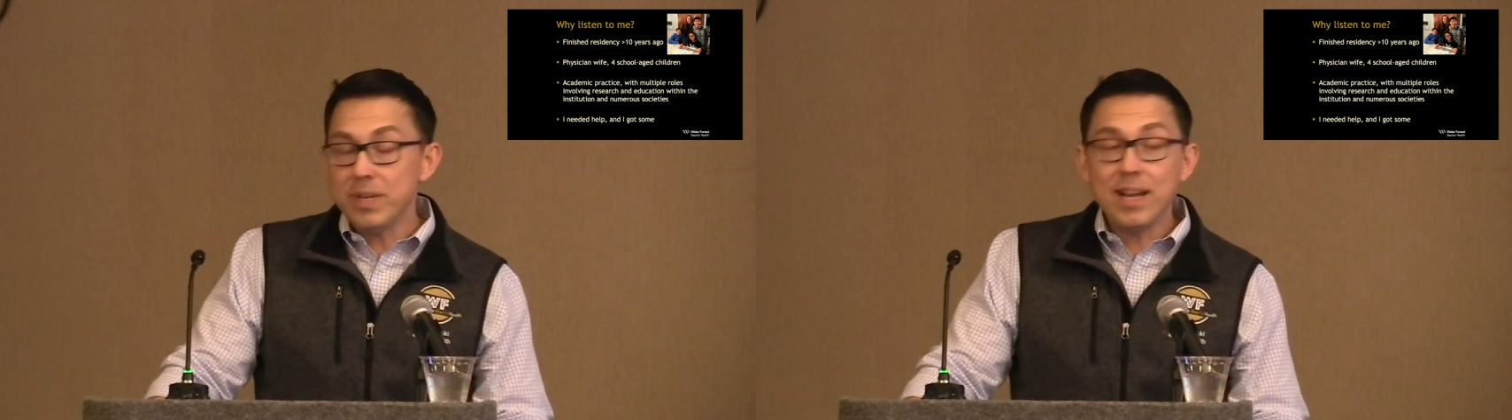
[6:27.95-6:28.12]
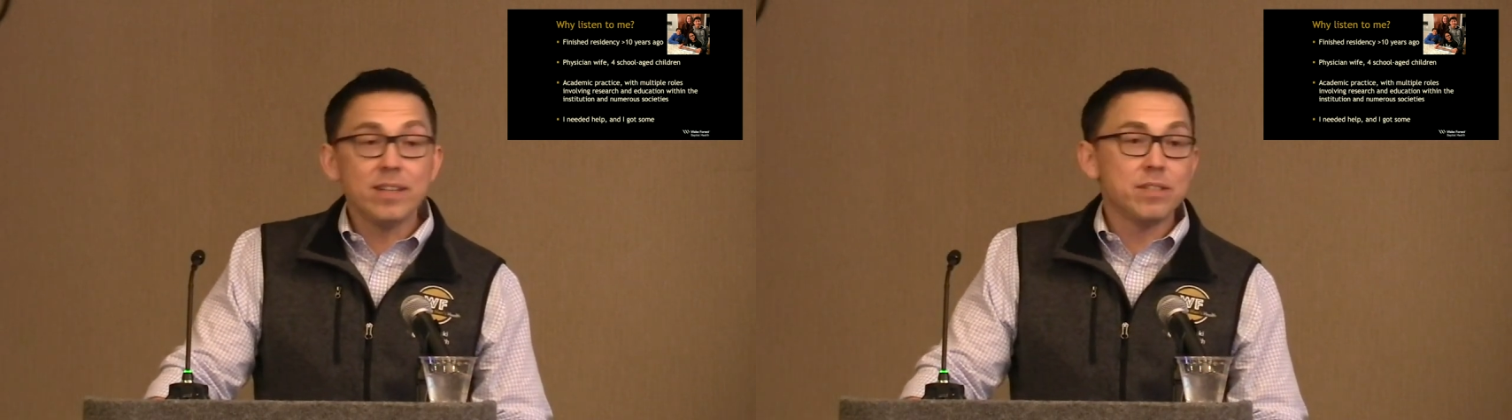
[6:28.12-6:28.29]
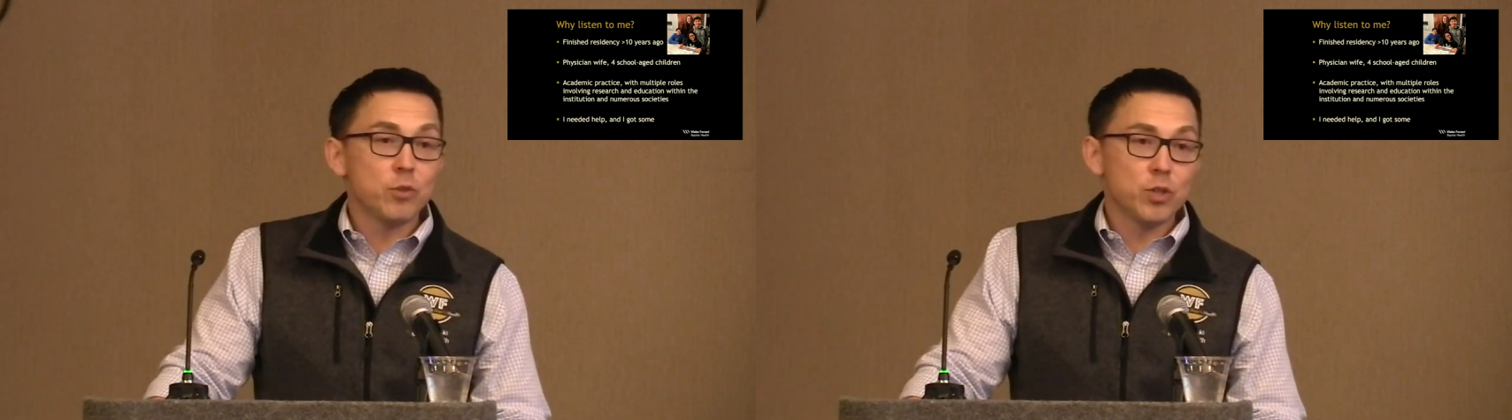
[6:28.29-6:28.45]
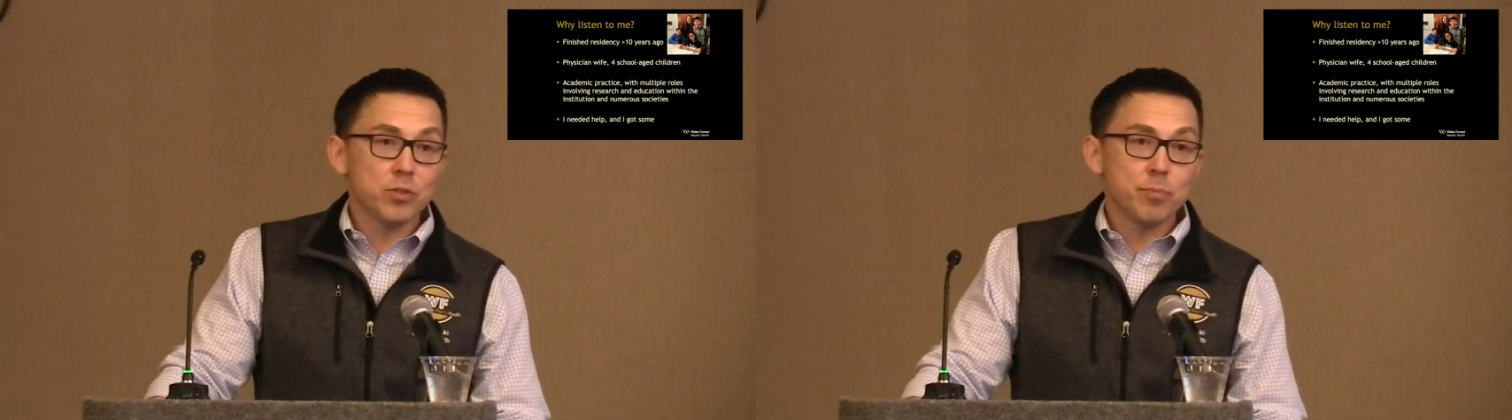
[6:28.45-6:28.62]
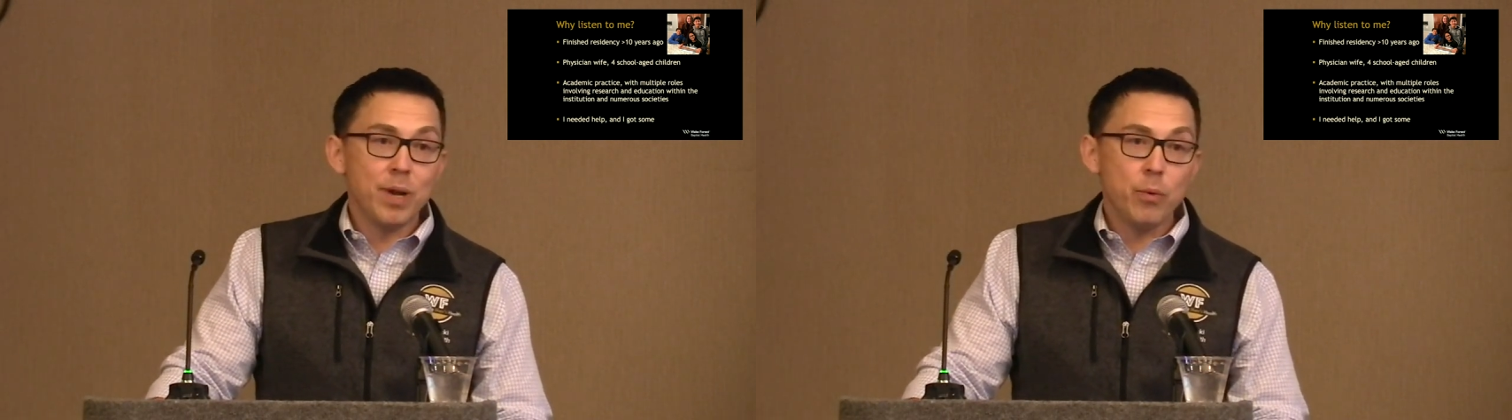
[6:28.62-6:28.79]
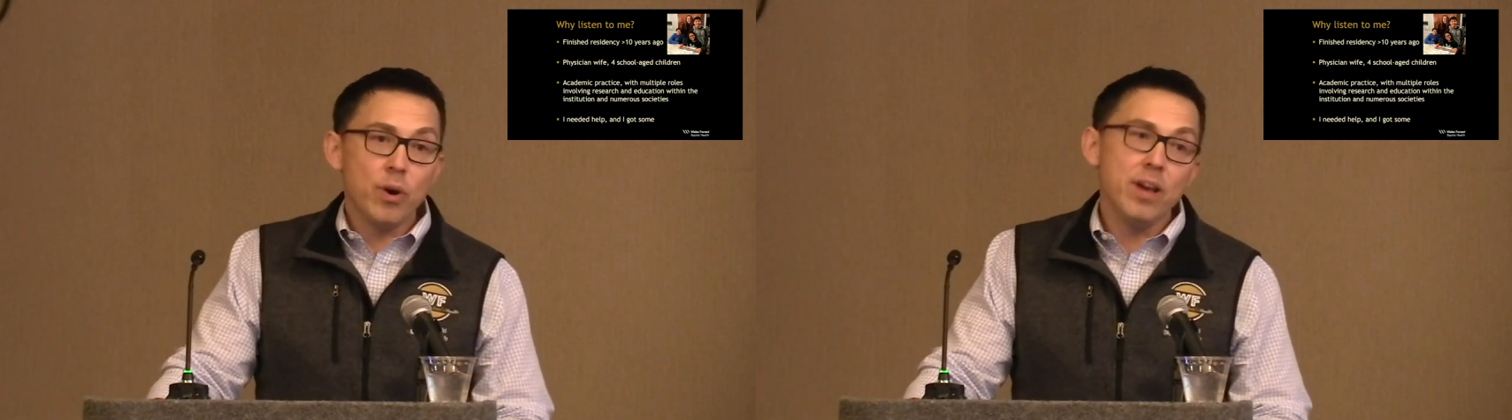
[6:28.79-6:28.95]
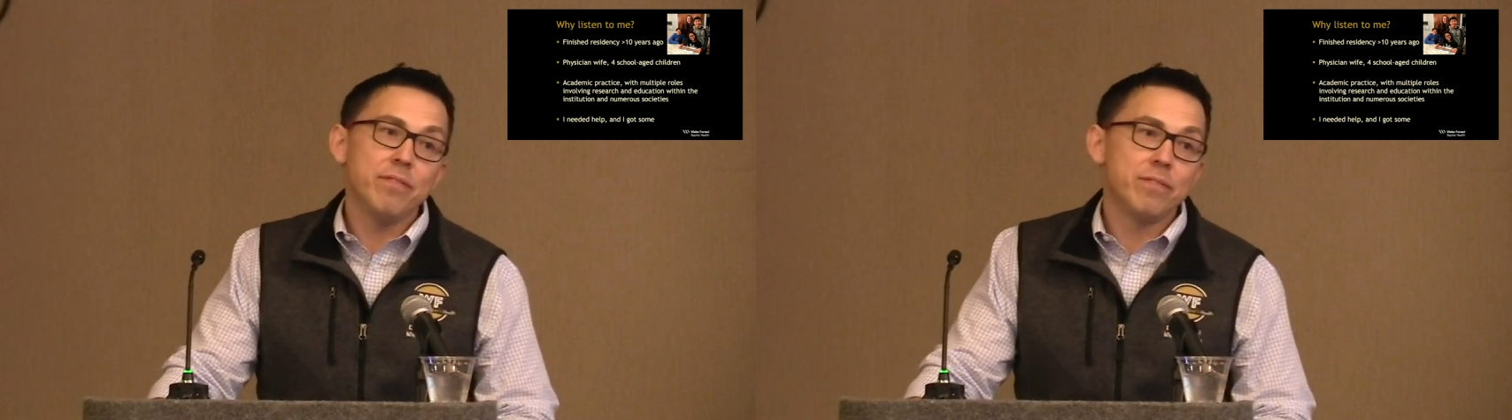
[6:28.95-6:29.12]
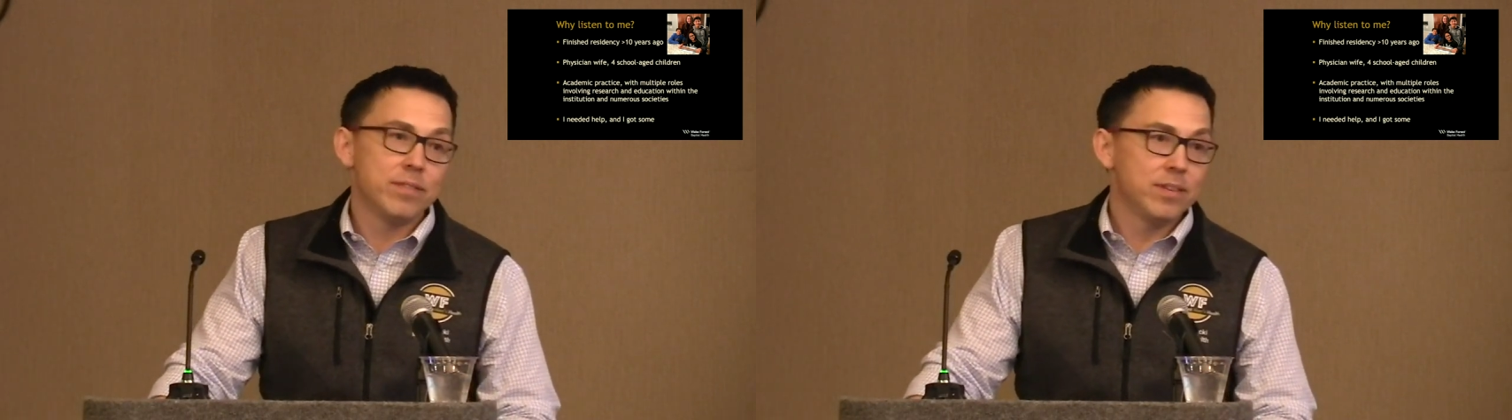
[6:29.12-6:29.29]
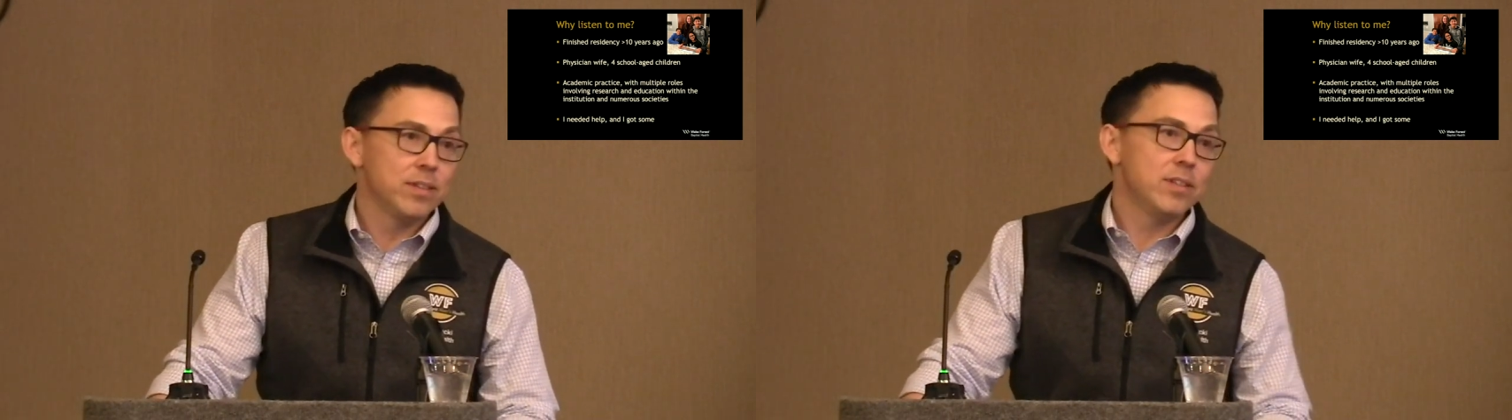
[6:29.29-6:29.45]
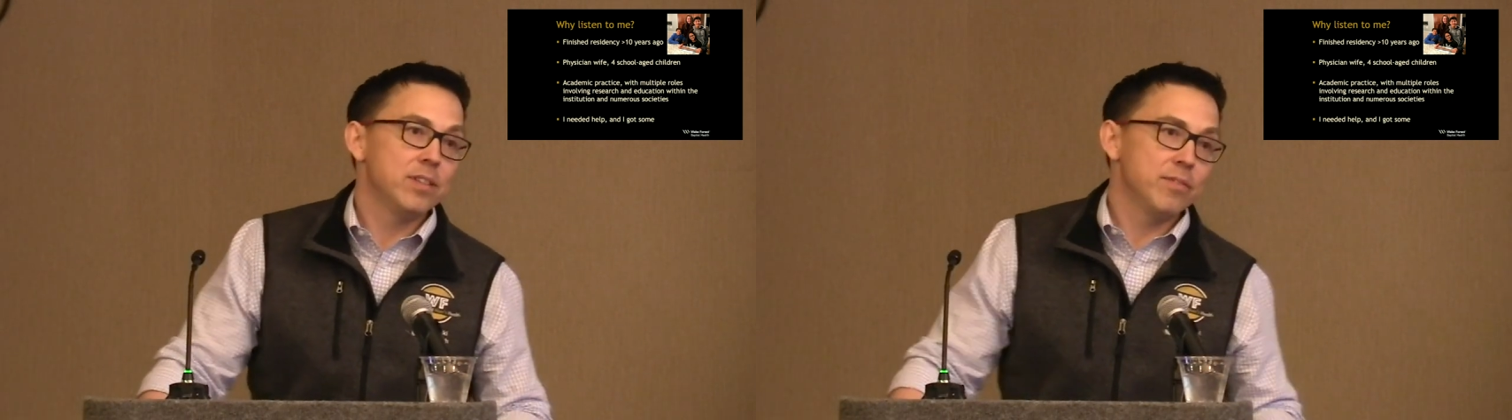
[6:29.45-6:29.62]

but not divorce from my wife,